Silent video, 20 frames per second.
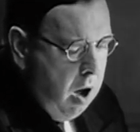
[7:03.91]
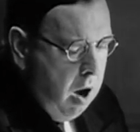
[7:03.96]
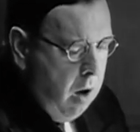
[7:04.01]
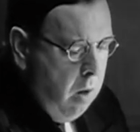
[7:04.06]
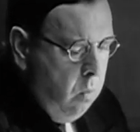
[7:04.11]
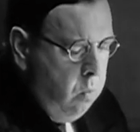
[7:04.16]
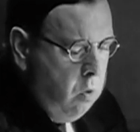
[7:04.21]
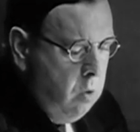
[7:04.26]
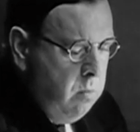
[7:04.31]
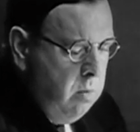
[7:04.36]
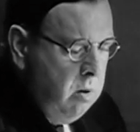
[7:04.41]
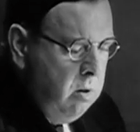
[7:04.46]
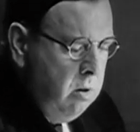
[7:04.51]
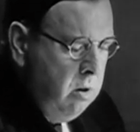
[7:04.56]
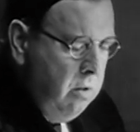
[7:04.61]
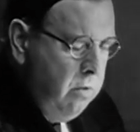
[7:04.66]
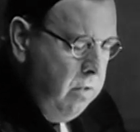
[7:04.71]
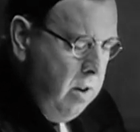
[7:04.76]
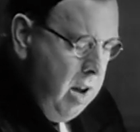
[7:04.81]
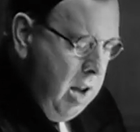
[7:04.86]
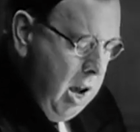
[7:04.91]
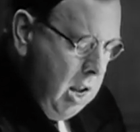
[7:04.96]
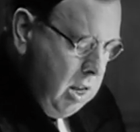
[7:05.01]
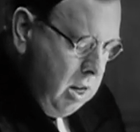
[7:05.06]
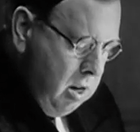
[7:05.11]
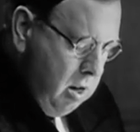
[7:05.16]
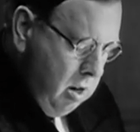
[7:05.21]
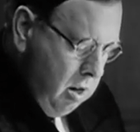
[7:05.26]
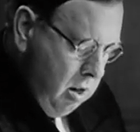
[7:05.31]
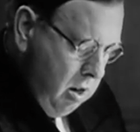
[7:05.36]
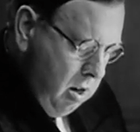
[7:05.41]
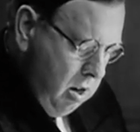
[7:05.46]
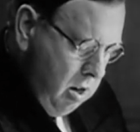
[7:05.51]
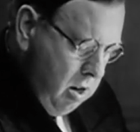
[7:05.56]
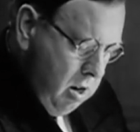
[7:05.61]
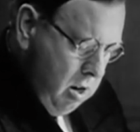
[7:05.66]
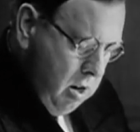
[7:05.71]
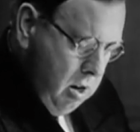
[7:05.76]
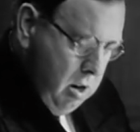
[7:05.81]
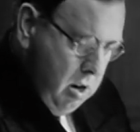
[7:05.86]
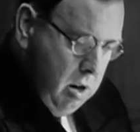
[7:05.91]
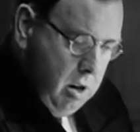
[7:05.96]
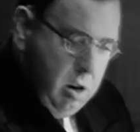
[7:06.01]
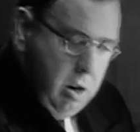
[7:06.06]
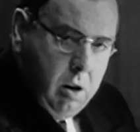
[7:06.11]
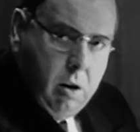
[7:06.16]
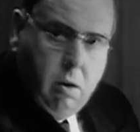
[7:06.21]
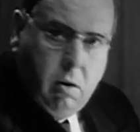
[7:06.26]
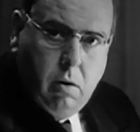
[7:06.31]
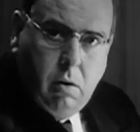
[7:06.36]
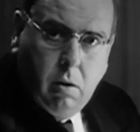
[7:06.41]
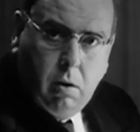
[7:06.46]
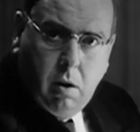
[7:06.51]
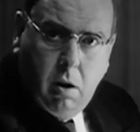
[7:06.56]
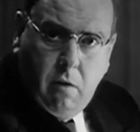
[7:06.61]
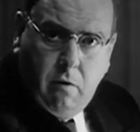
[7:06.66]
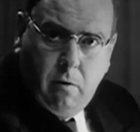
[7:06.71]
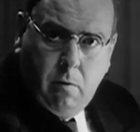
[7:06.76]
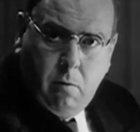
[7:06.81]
a woman of letters. Do you care for